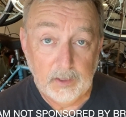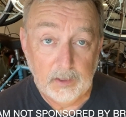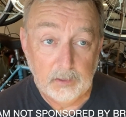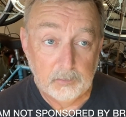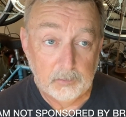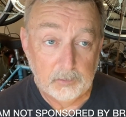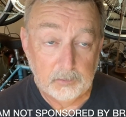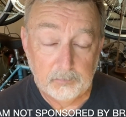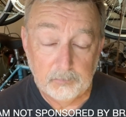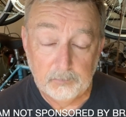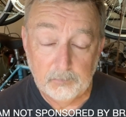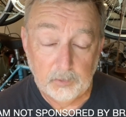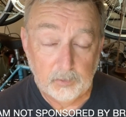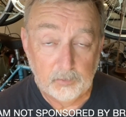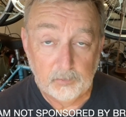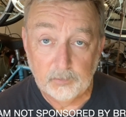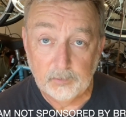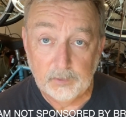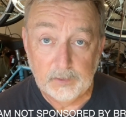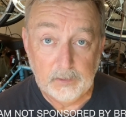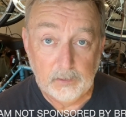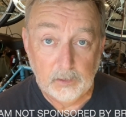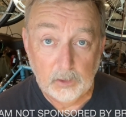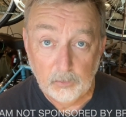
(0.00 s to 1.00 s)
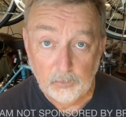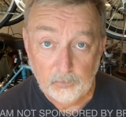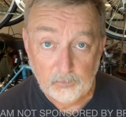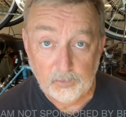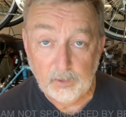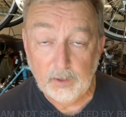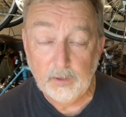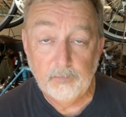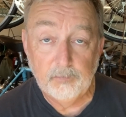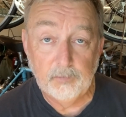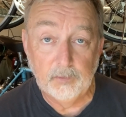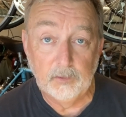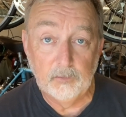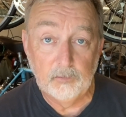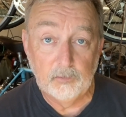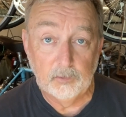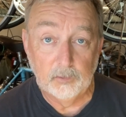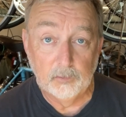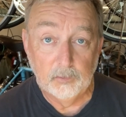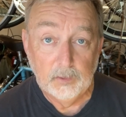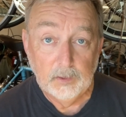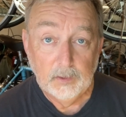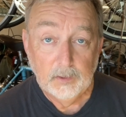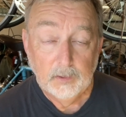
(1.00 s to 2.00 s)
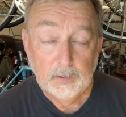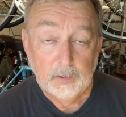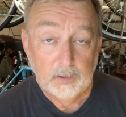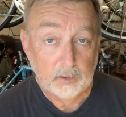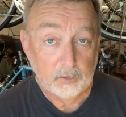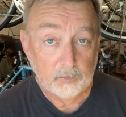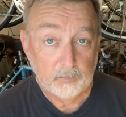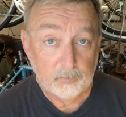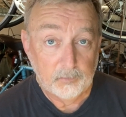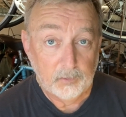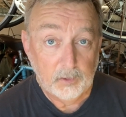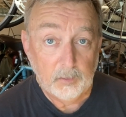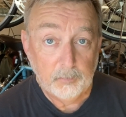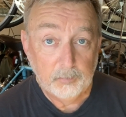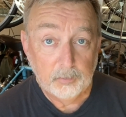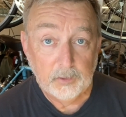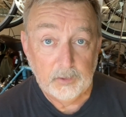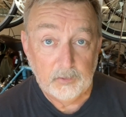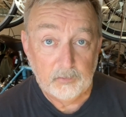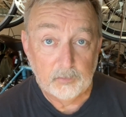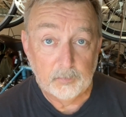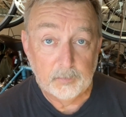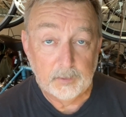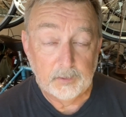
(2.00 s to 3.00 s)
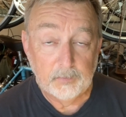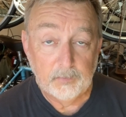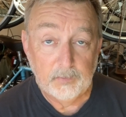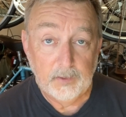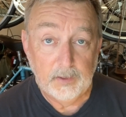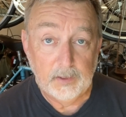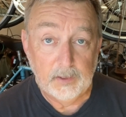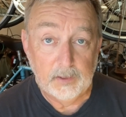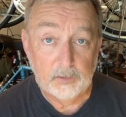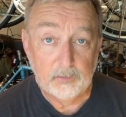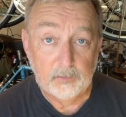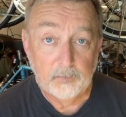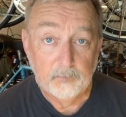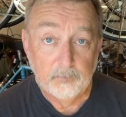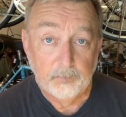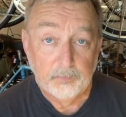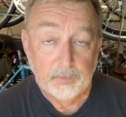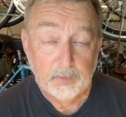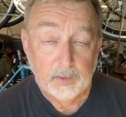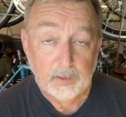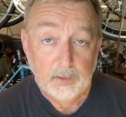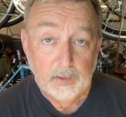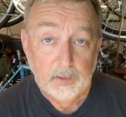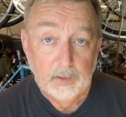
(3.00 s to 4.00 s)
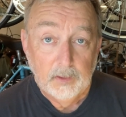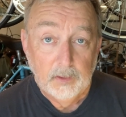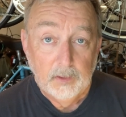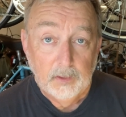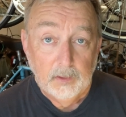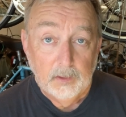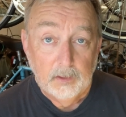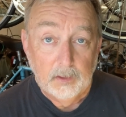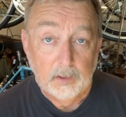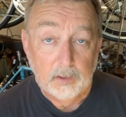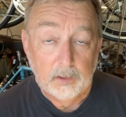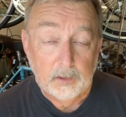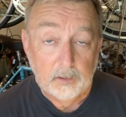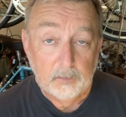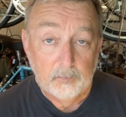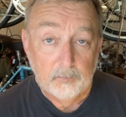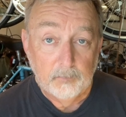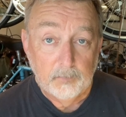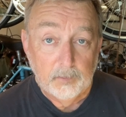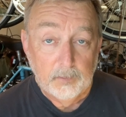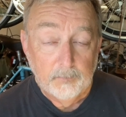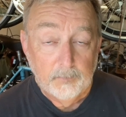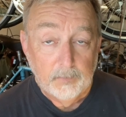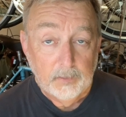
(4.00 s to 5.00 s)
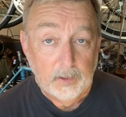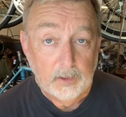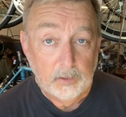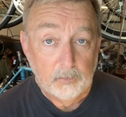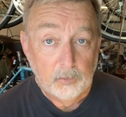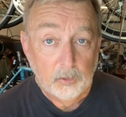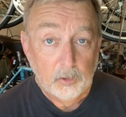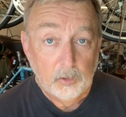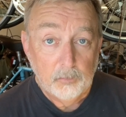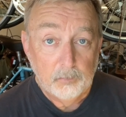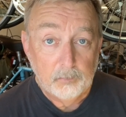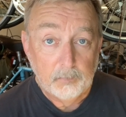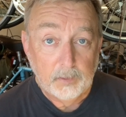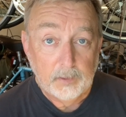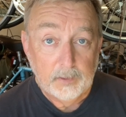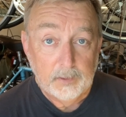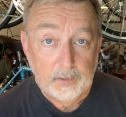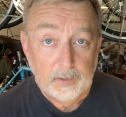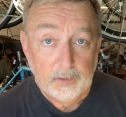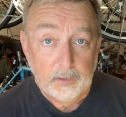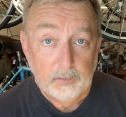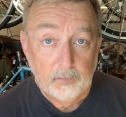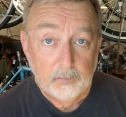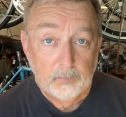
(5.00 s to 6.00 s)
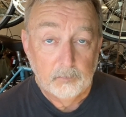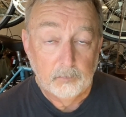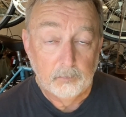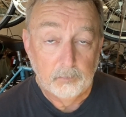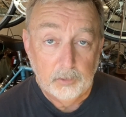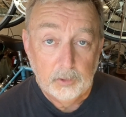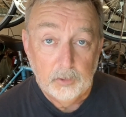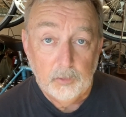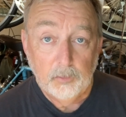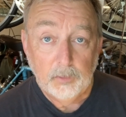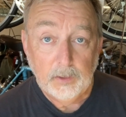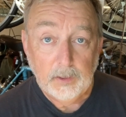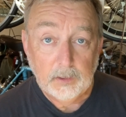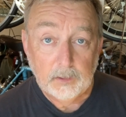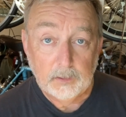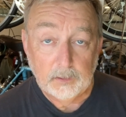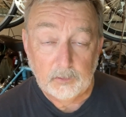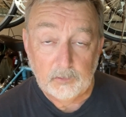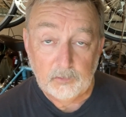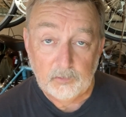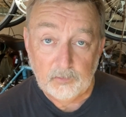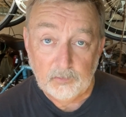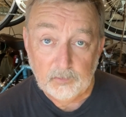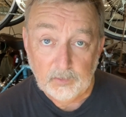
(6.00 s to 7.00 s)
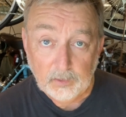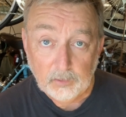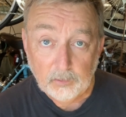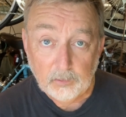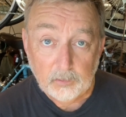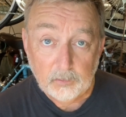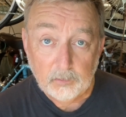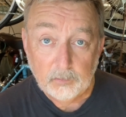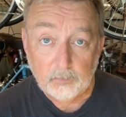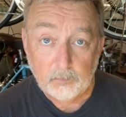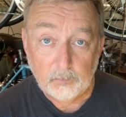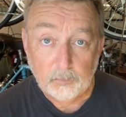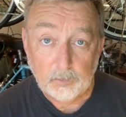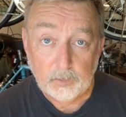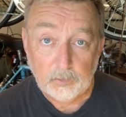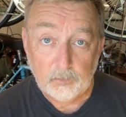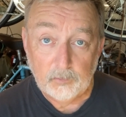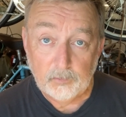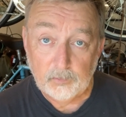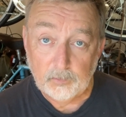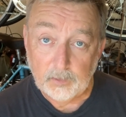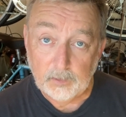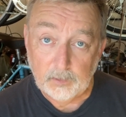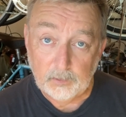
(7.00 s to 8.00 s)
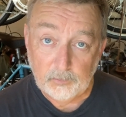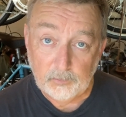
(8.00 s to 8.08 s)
with virtually no chafing, so I was very pleased about that. I rode my blue Alex Singer, which I